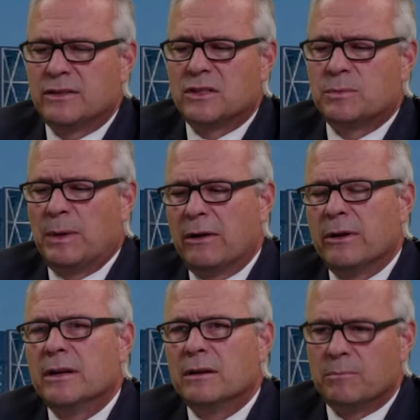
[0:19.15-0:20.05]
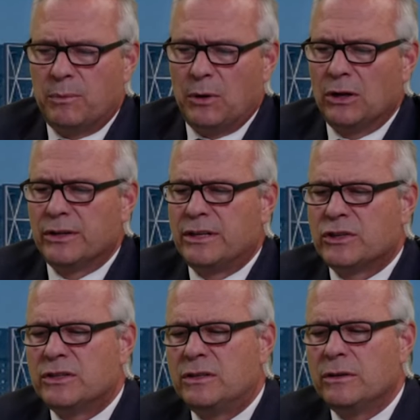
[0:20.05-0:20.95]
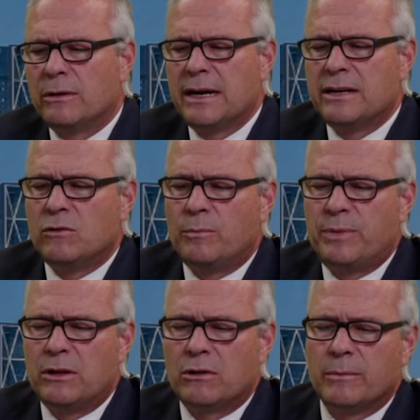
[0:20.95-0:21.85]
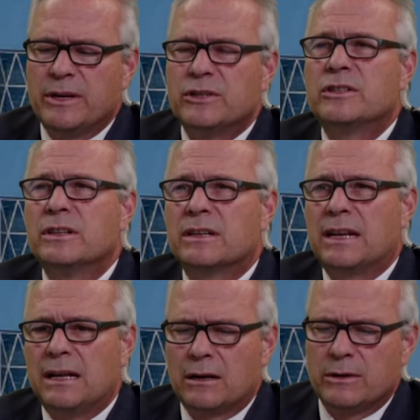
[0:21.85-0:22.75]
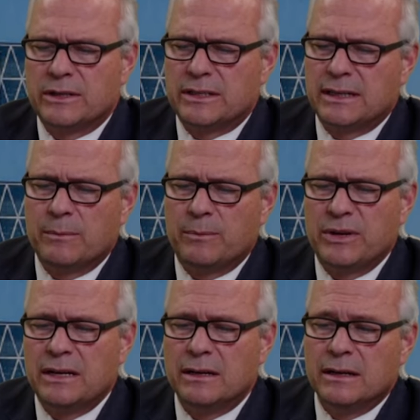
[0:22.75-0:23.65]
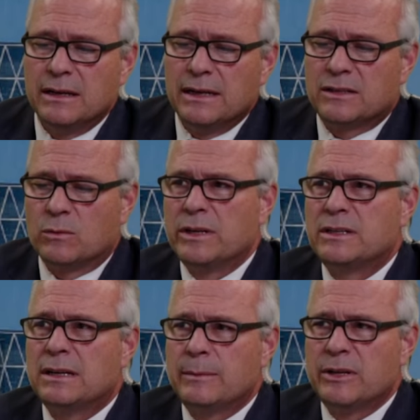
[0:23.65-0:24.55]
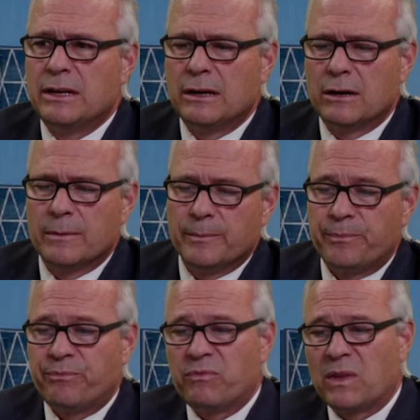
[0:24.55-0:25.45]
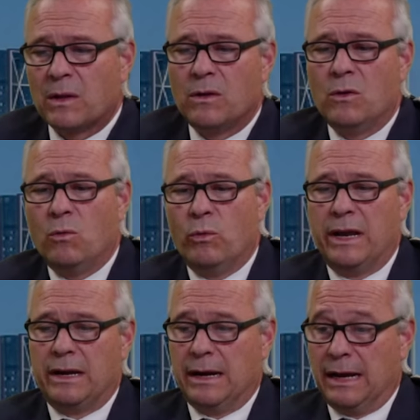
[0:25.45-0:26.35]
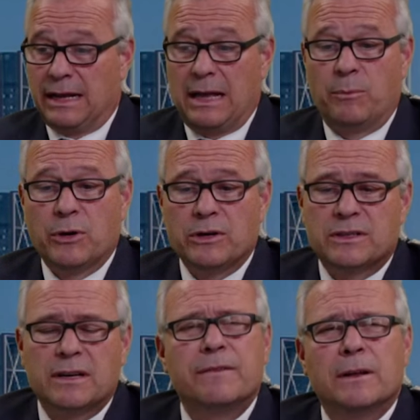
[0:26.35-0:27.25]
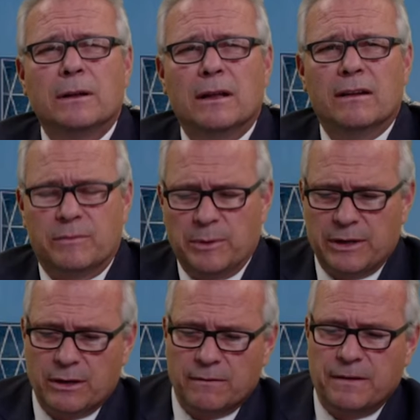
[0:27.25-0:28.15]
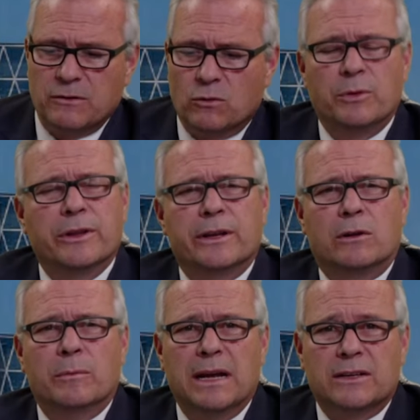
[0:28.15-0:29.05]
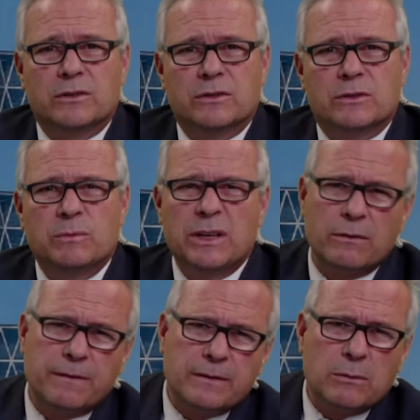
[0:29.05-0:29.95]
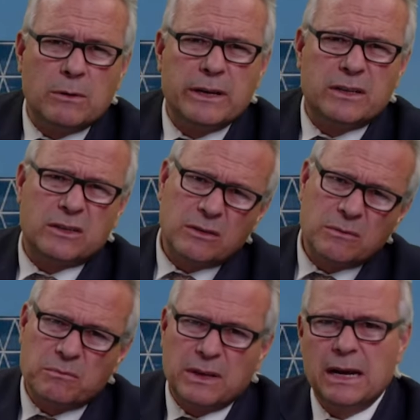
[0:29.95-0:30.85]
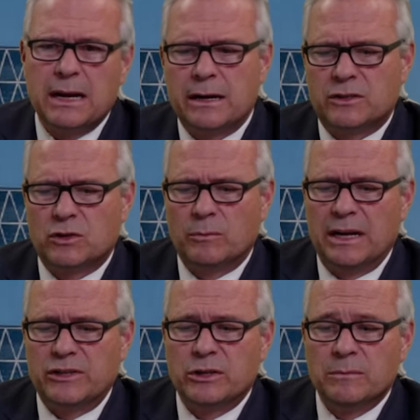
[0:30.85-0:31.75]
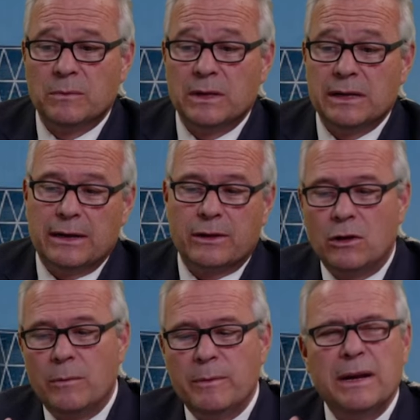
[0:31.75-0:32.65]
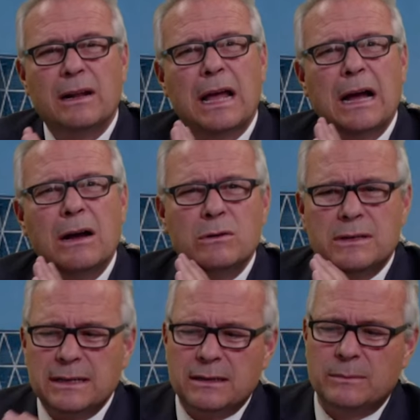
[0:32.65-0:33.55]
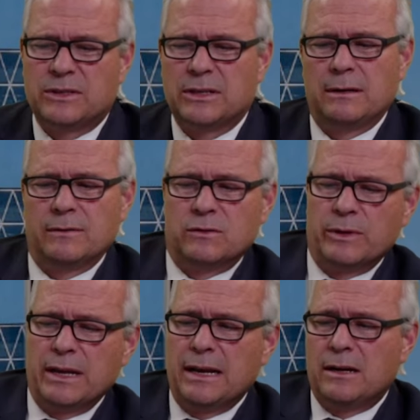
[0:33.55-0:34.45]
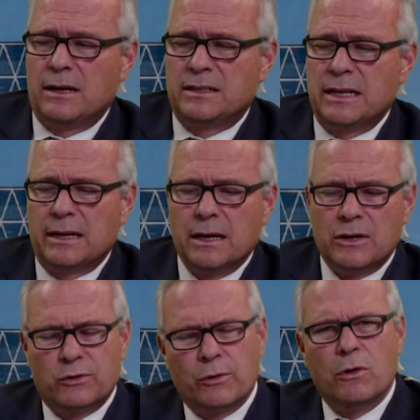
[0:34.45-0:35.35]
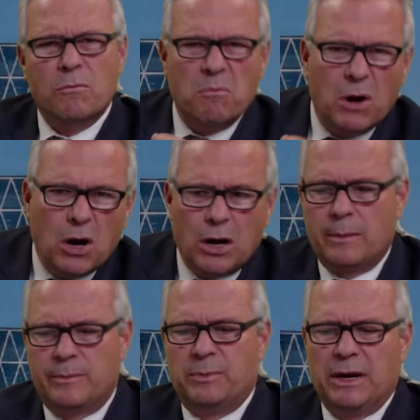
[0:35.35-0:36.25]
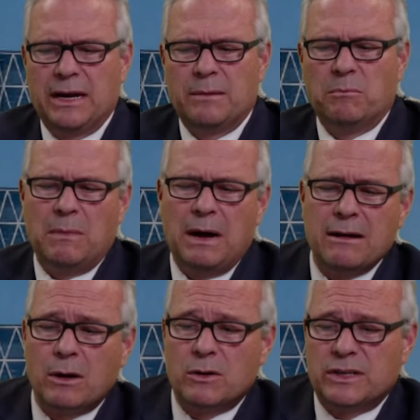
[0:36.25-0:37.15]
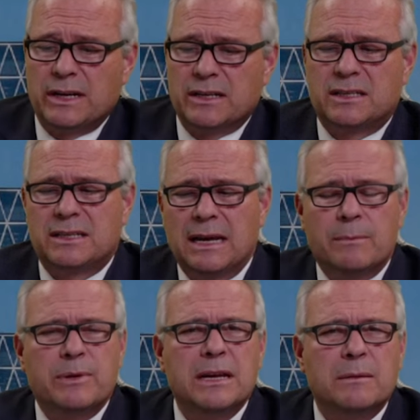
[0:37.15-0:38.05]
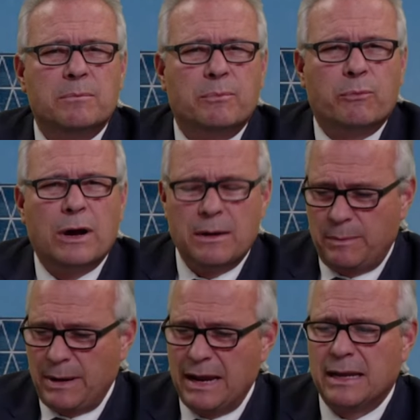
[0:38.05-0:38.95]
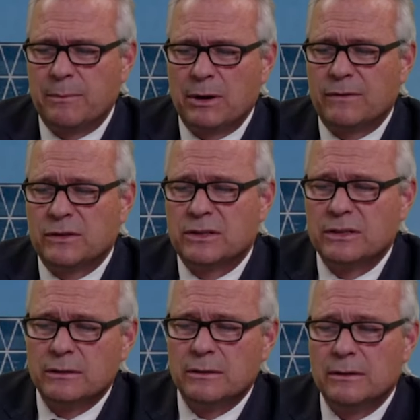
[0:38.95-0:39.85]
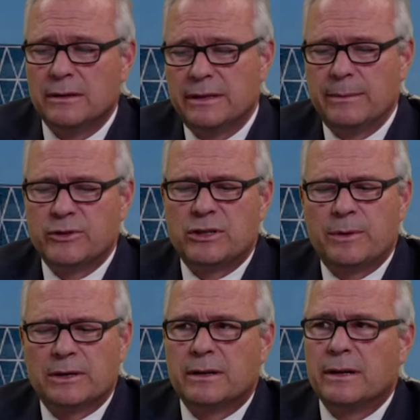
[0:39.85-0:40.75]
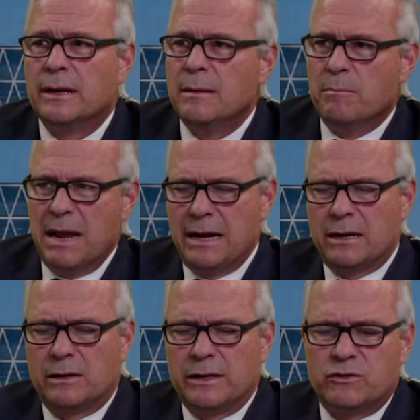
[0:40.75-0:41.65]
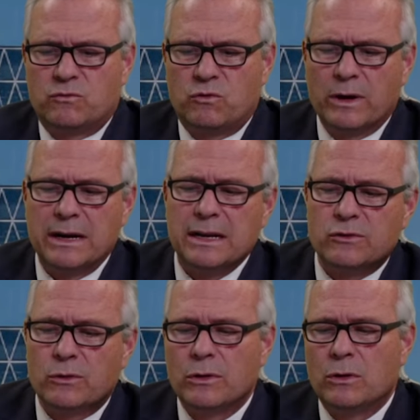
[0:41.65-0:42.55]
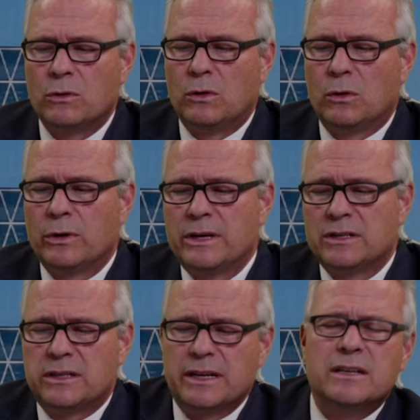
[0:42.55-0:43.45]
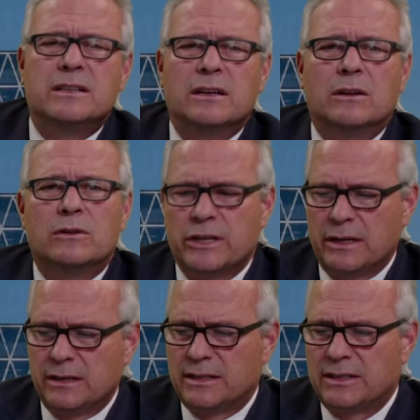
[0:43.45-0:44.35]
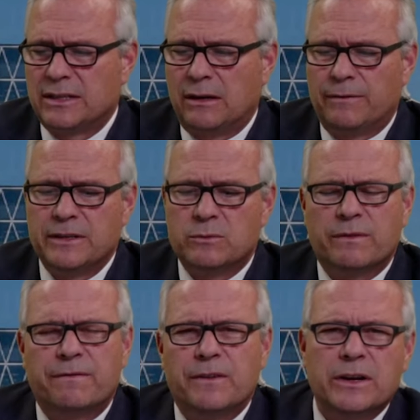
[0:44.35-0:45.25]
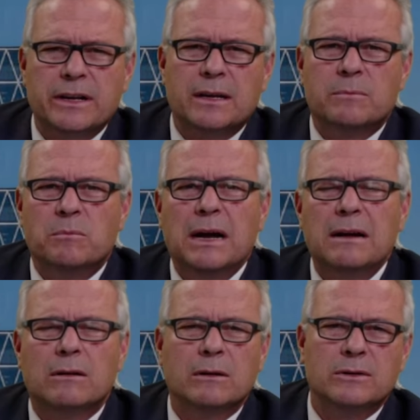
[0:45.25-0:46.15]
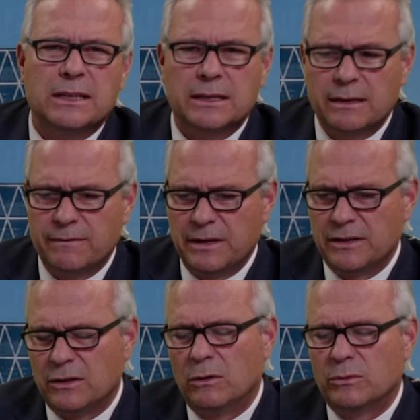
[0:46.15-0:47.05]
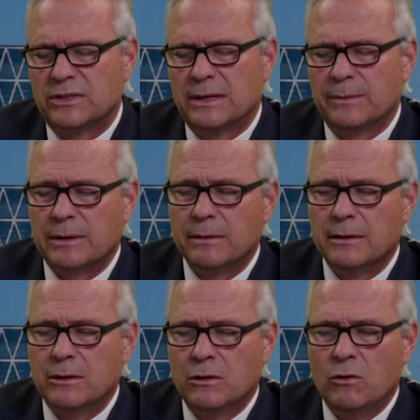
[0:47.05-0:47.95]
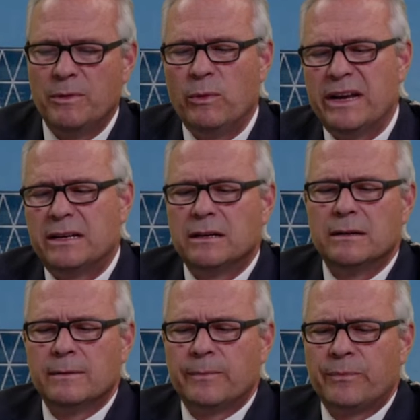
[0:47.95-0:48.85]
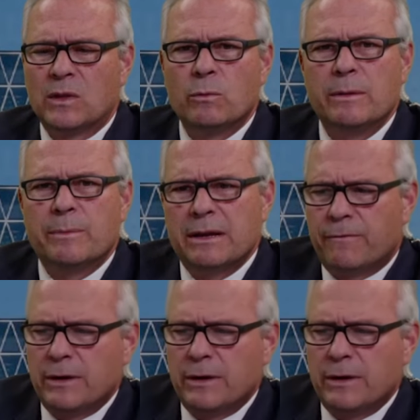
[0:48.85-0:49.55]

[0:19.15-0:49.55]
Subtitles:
aspiring politicians do their annual pilgrimage to the Calgary Stampede. It's the one time a year when Albertans can feel loved by their federal political masters. The other 51 weeks, not so much. Now, the Globe and Mail outdid themselves with a headline saying, Trudeau mobbed by admirers at a Stampede pancake breakfast. The image depicted a manically grinning Trudeau gloriously indulging in selfies with fawning admirers at the event. Oh, it was something. Oh, but wait. The Winnipeg Free